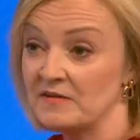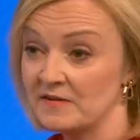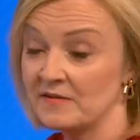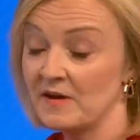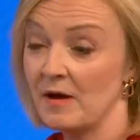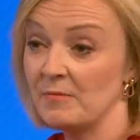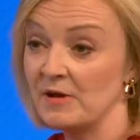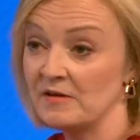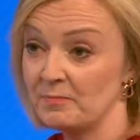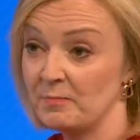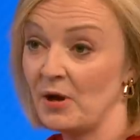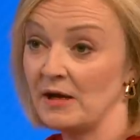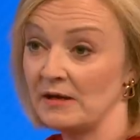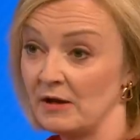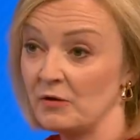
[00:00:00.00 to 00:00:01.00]
determined
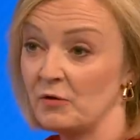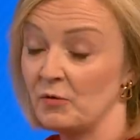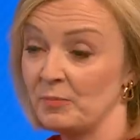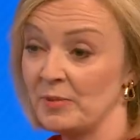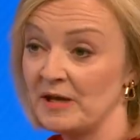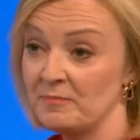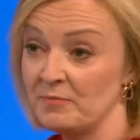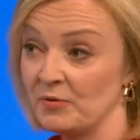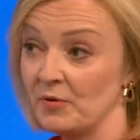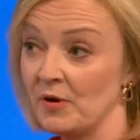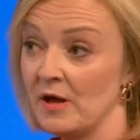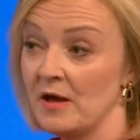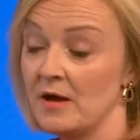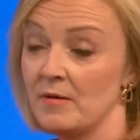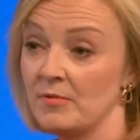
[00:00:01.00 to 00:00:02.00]
by local people.
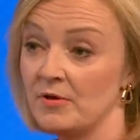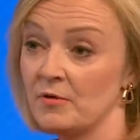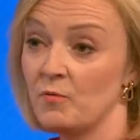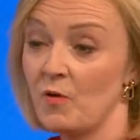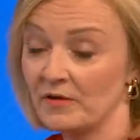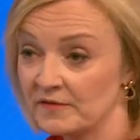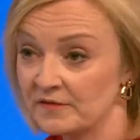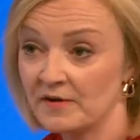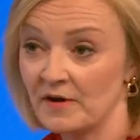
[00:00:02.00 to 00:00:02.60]
But the one